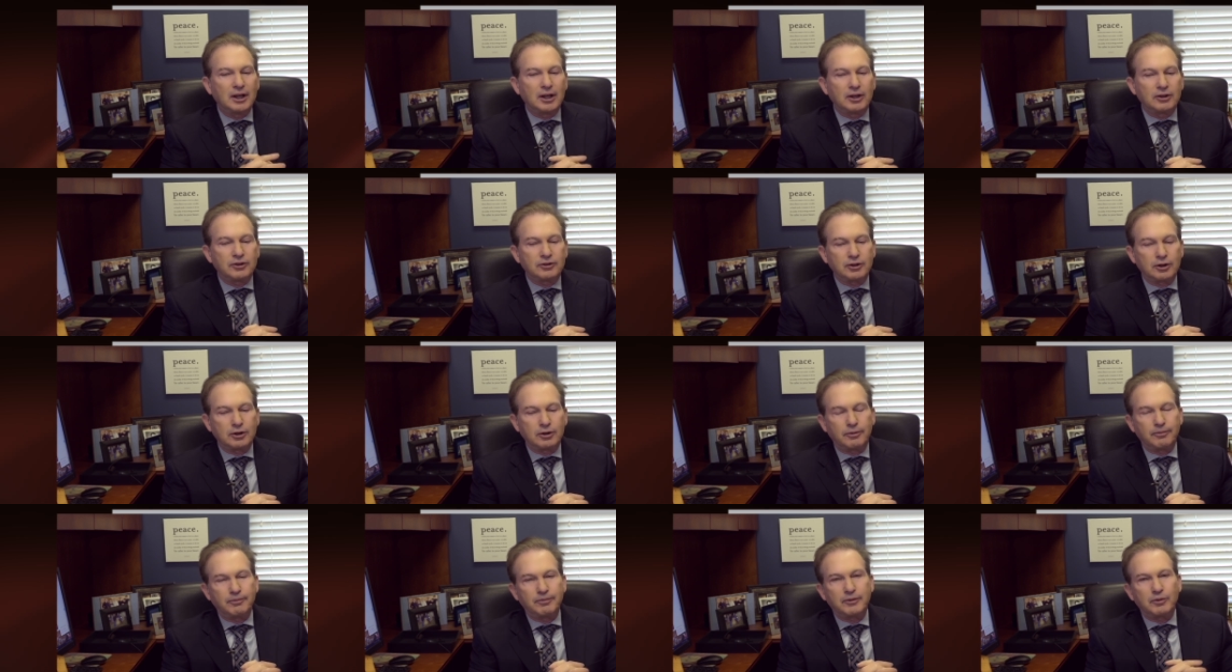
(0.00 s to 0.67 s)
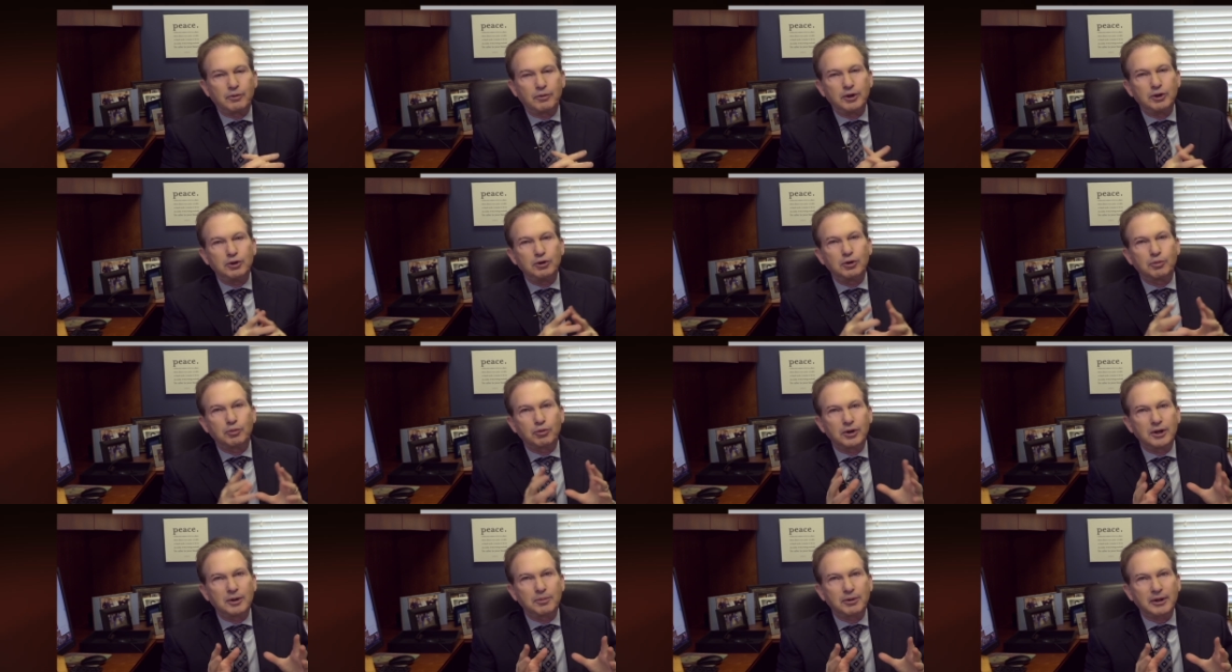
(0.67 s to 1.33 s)
So we do a
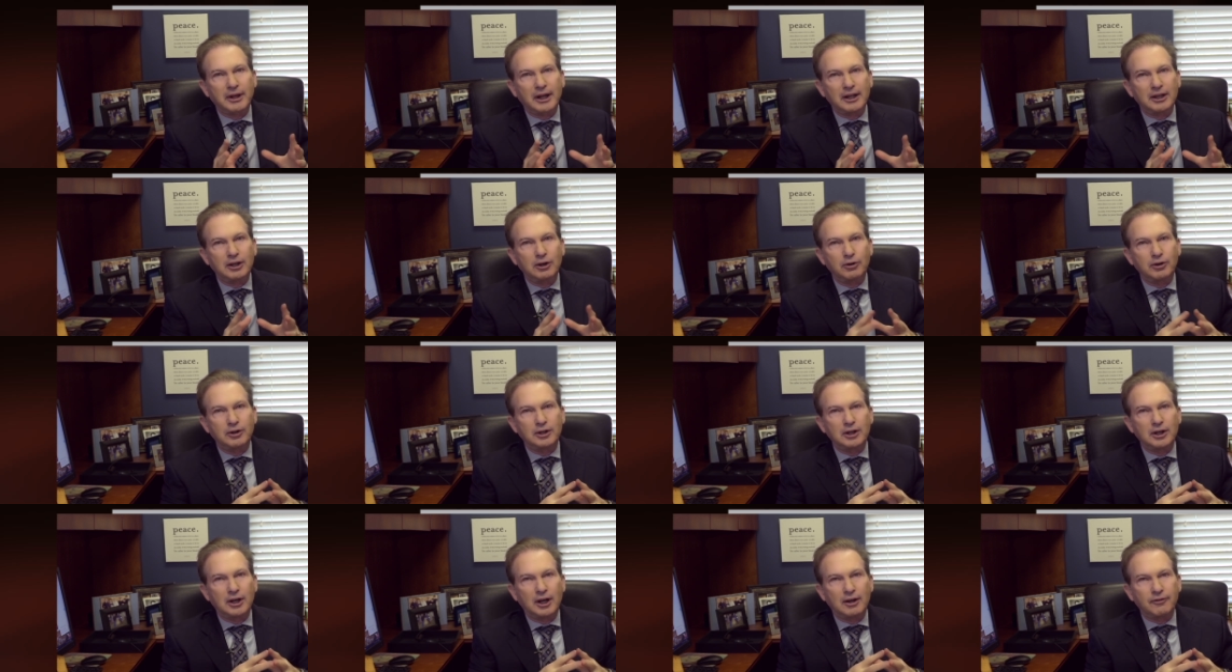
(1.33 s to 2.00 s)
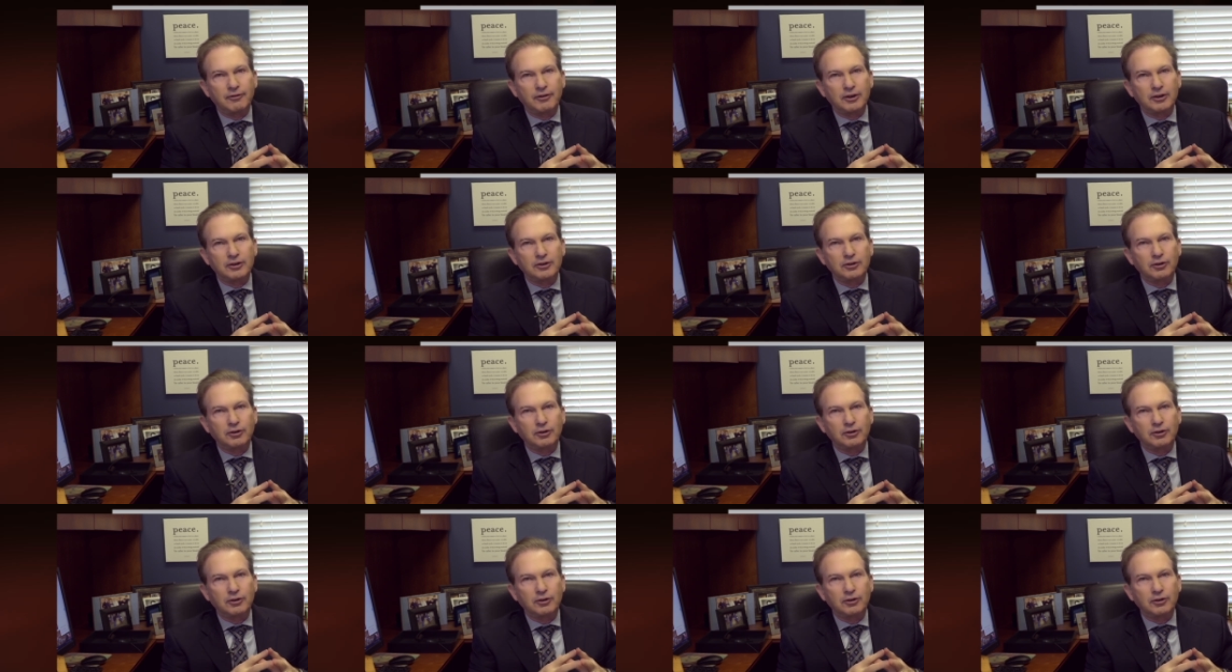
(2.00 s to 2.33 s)
pre-plan here in the office.